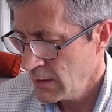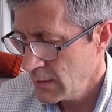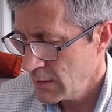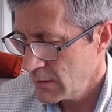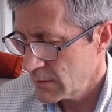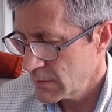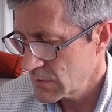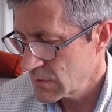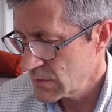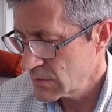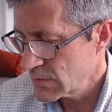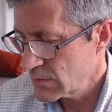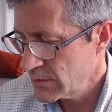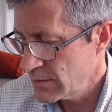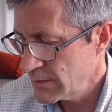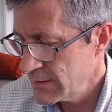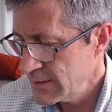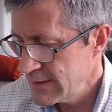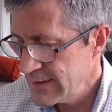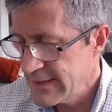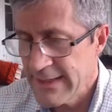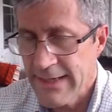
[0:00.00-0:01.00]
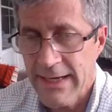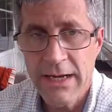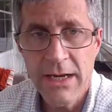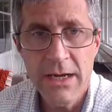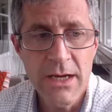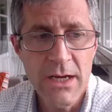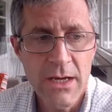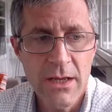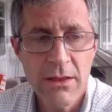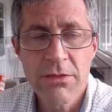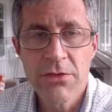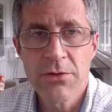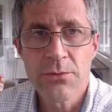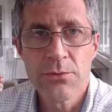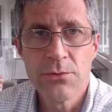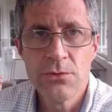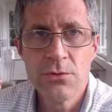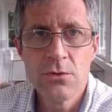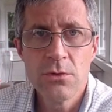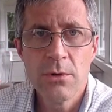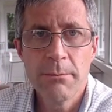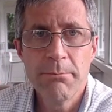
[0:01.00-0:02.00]
This is going to decay
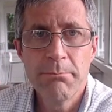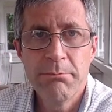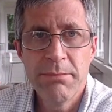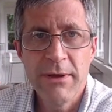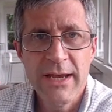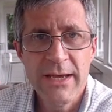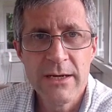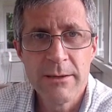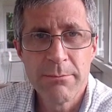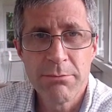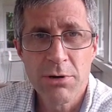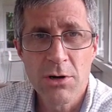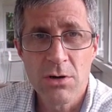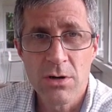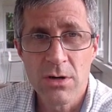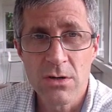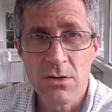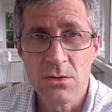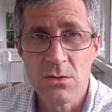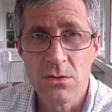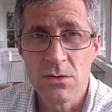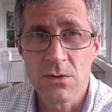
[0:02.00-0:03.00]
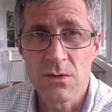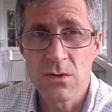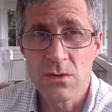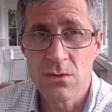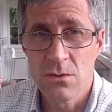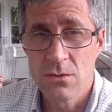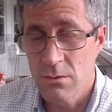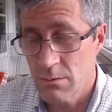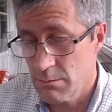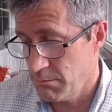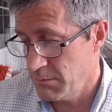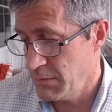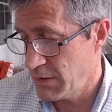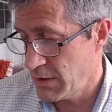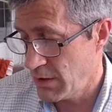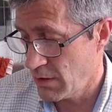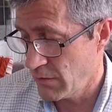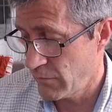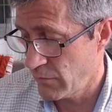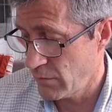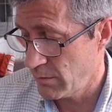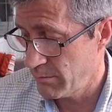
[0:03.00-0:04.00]
through a beta particle, so we're going to be
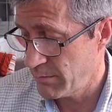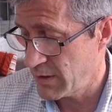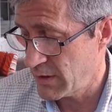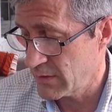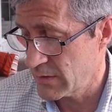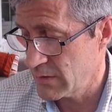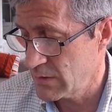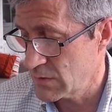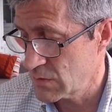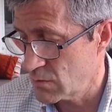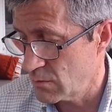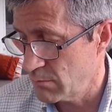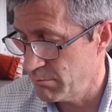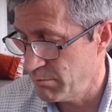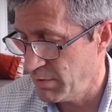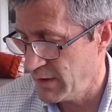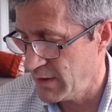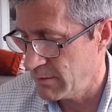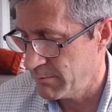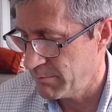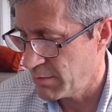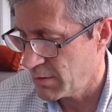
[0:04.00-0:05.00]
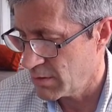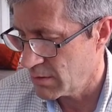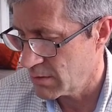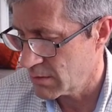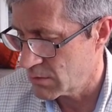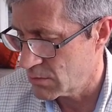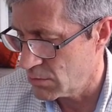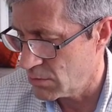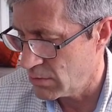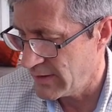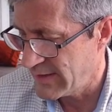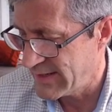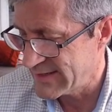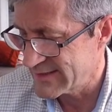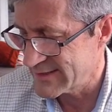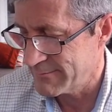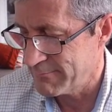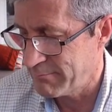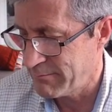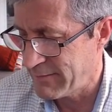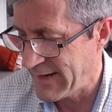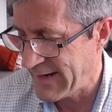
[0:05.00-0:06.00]
careful about this. So a beta particle has a
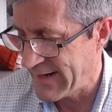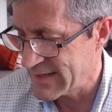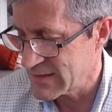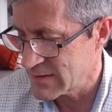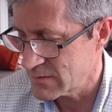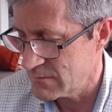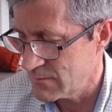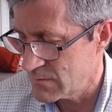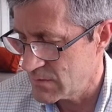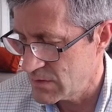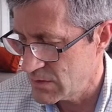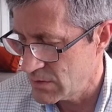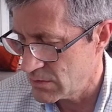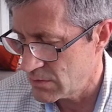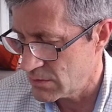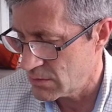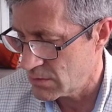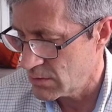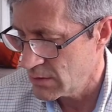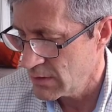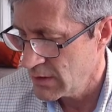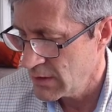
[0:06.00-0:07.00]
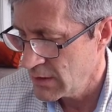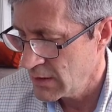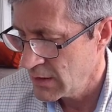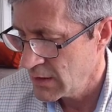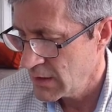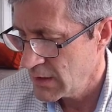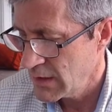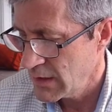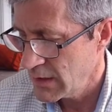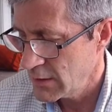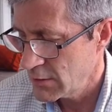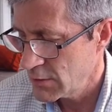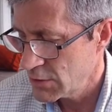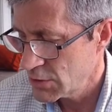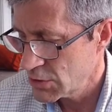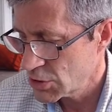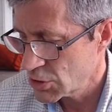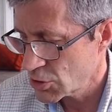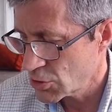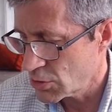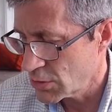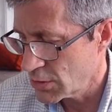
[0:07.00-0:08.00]
mass of 0 and a
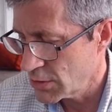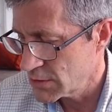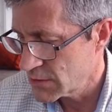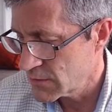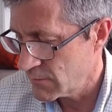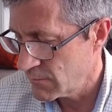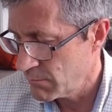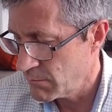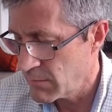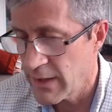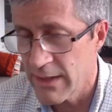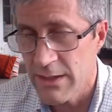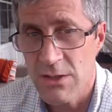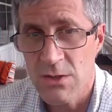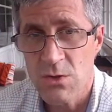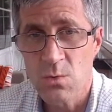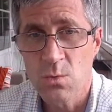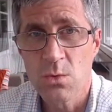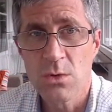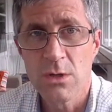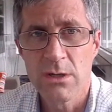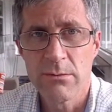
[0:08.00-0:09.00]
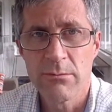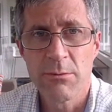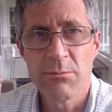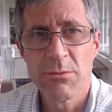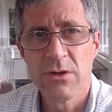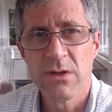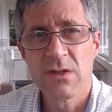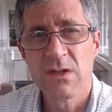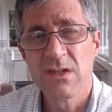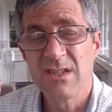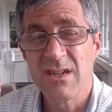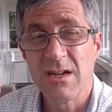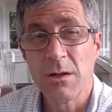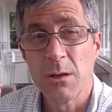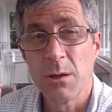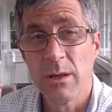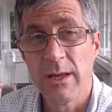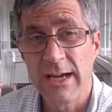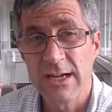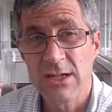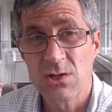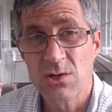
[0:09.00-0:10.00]
charge of -1. Remember, this is an
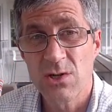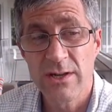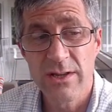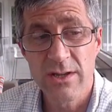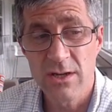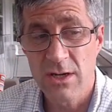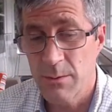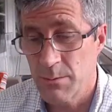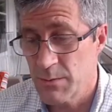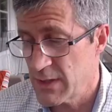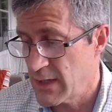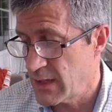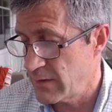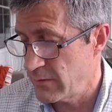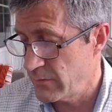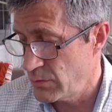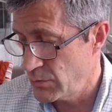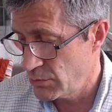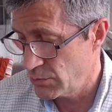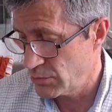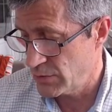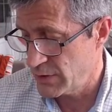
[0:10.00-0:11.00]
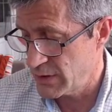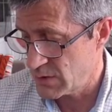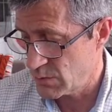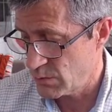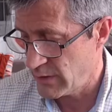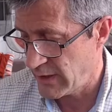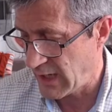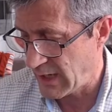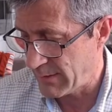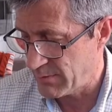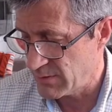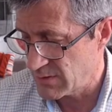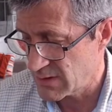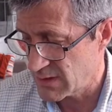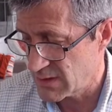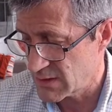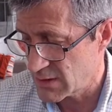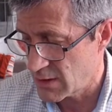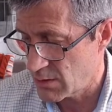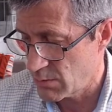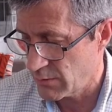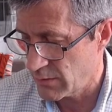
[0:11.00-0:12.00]
electron that comes out of the nucleus. What happens, I
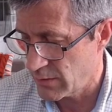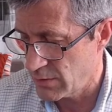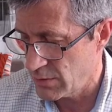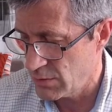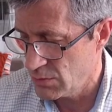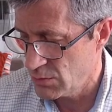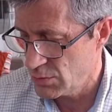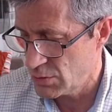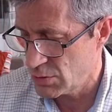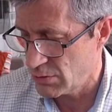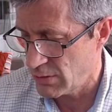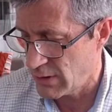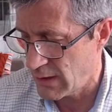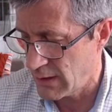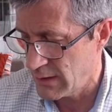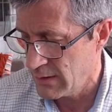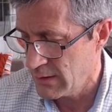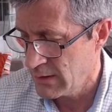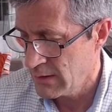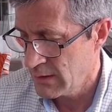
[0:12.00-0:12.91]
start with a neutron,